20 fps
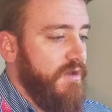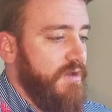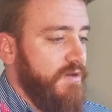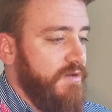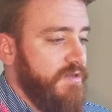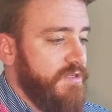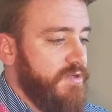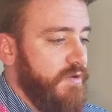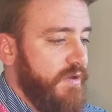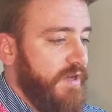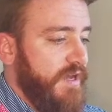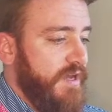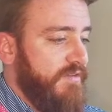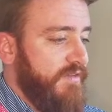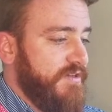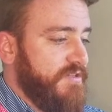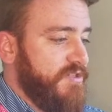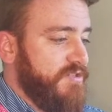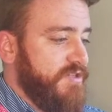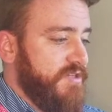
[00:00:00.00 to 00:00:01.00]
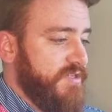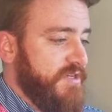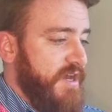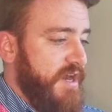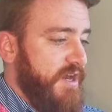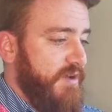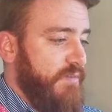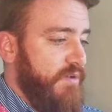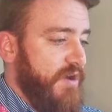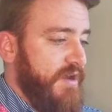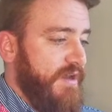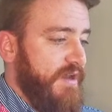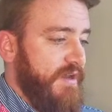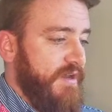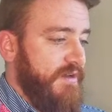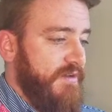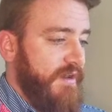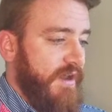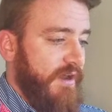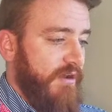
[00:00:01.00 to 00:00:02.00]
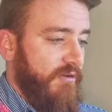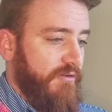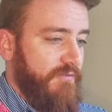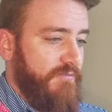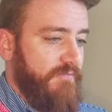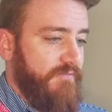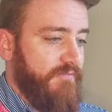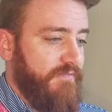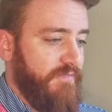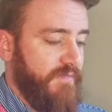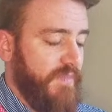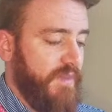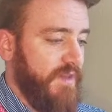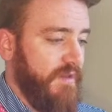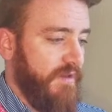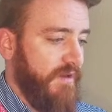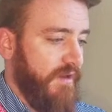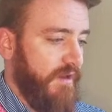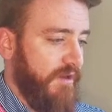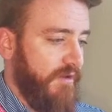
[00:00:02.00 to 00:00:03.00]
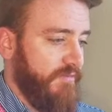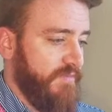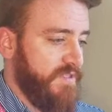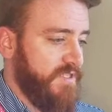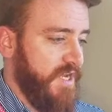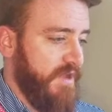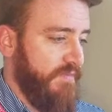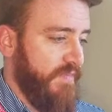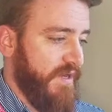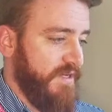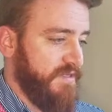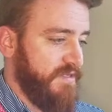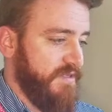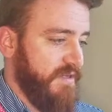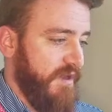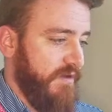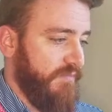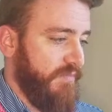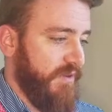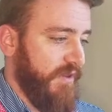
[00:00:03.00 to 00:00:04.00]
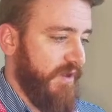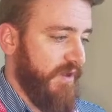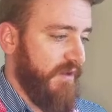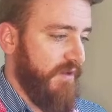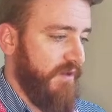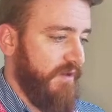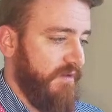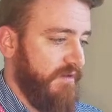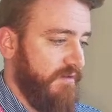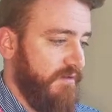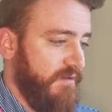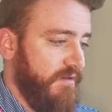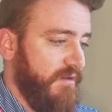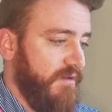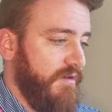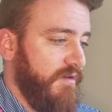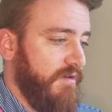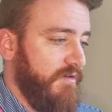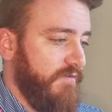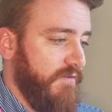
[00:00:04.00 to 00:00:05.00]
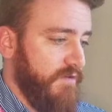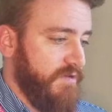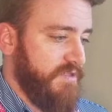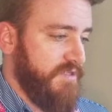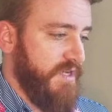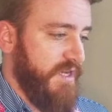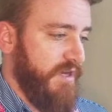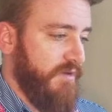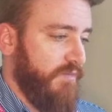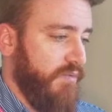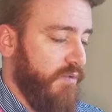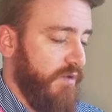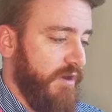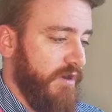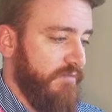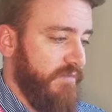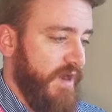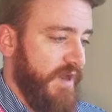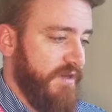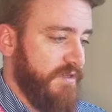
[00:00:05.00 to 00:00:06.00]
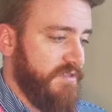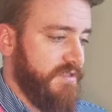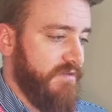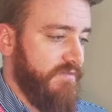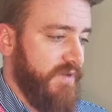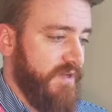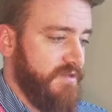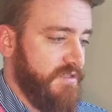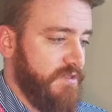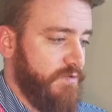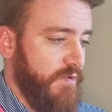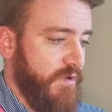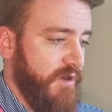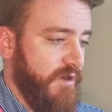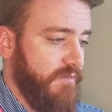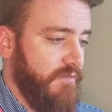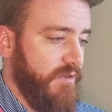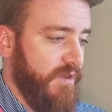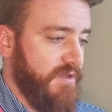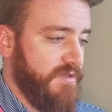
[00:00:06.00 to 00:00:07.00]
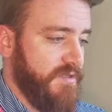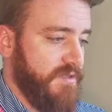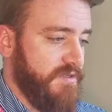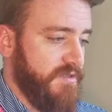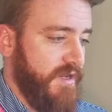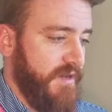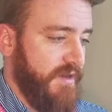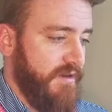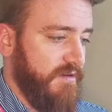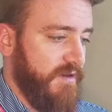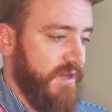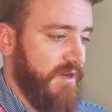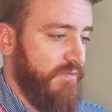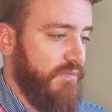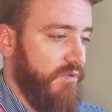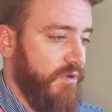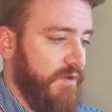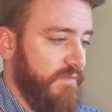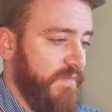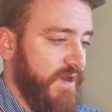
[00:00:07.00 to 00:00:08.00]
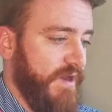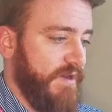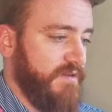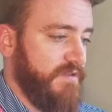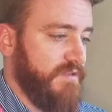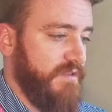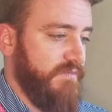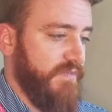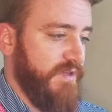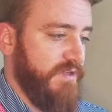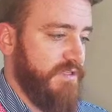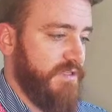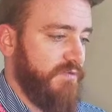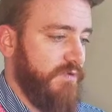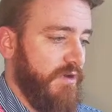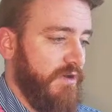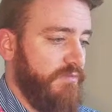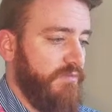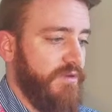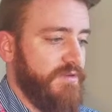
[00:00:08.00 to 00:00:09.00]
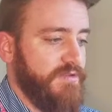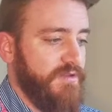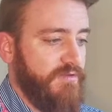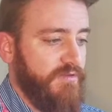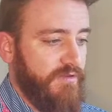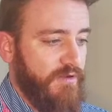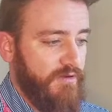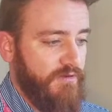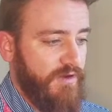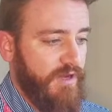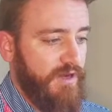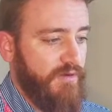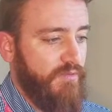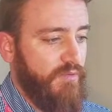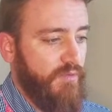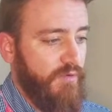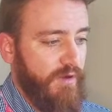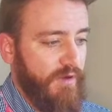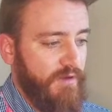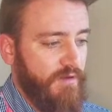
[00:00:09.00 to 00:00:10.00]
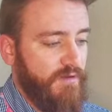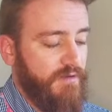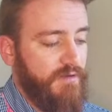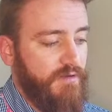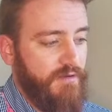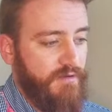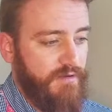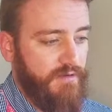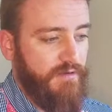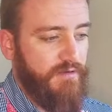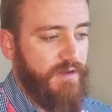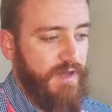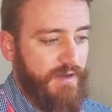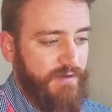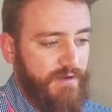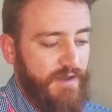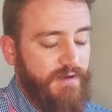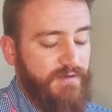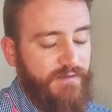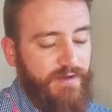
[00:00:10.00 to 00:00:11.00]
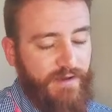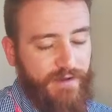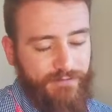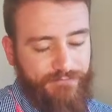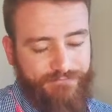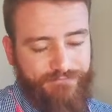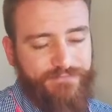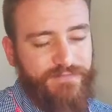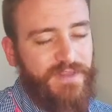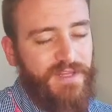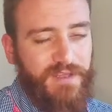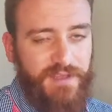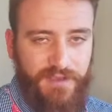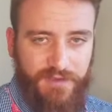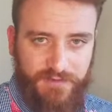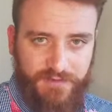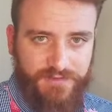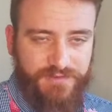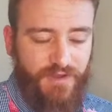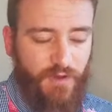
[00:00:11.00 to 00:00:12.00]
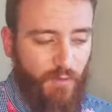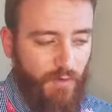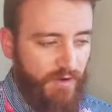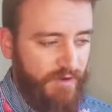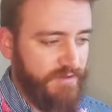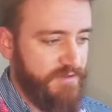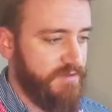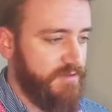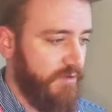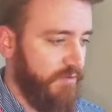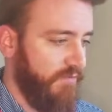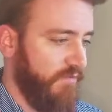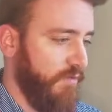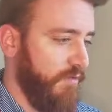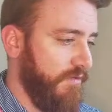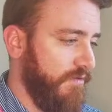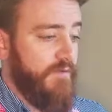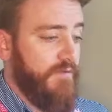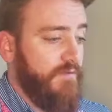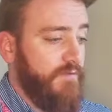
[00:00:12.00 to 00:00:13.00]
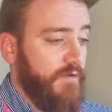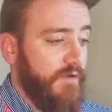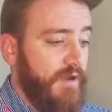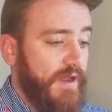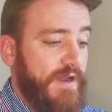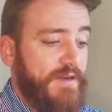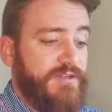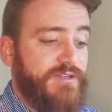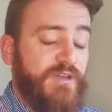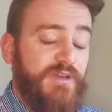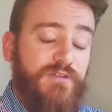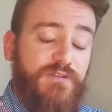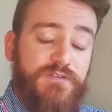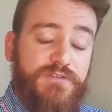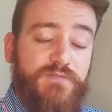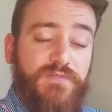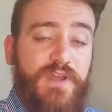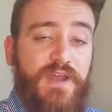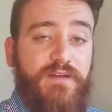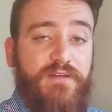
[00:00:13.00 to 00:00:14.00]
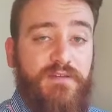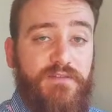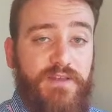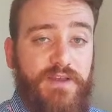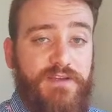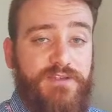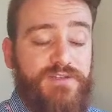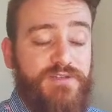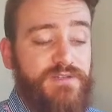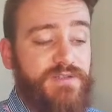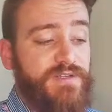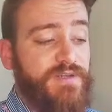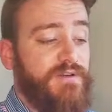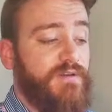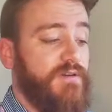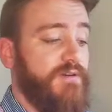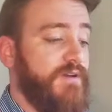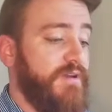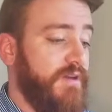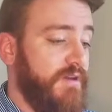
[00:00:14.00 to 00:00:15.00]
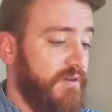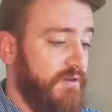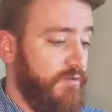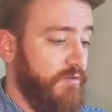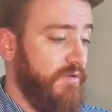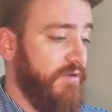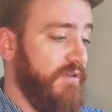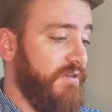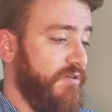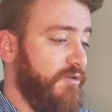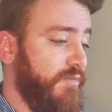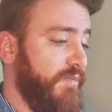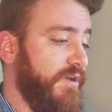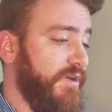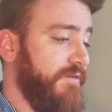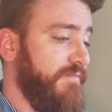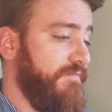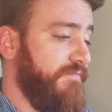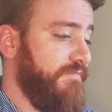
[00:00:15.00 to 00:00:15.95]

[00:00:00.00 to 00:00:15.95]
So again, this is just kind of breaking it down step by step, like first data point minus the mean squared plus a second data point minus the mean squared plus a third data point, so on and so forth. We're actually going to do some calculations here, get into it a little bit.